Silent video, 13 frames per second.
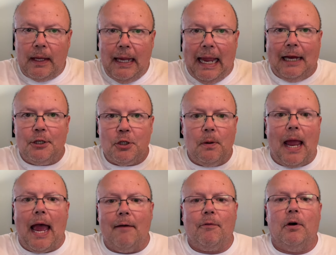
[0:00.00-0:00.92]
as you
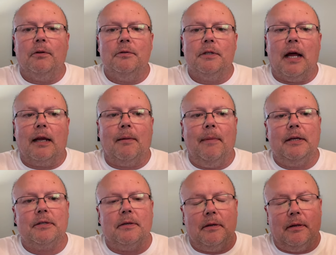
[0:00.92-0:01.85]
have all those
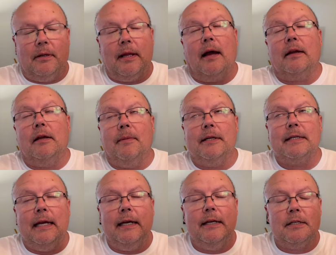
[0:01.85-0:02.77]
documents,
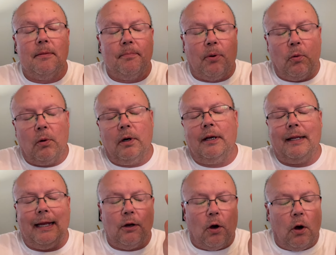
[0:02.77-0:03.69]
it is important
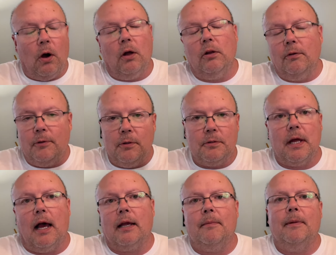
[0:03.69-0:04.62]
that all of those
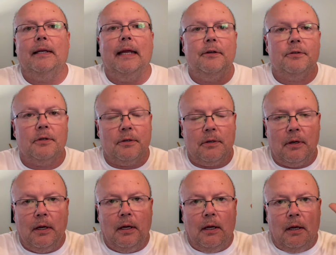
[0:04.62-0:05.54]
documentation
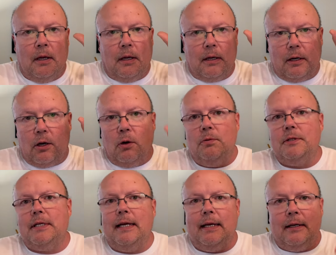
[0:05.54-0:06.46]

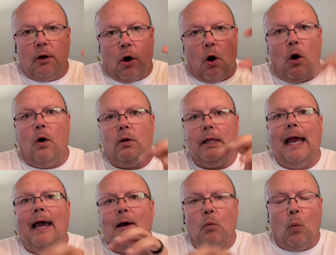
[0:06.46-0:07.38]
goes in all
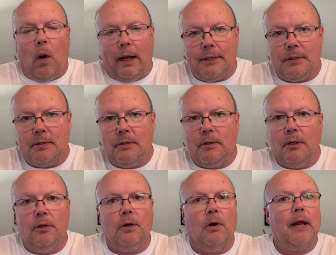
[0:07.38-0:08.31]
at once.
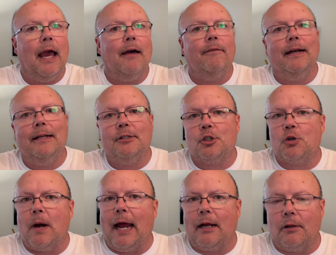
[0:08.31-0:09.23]
You don't have any
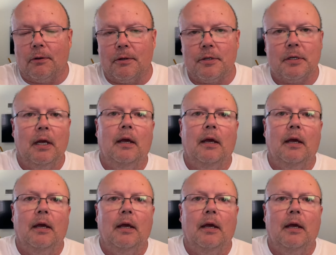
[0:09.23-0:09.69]
stragglers.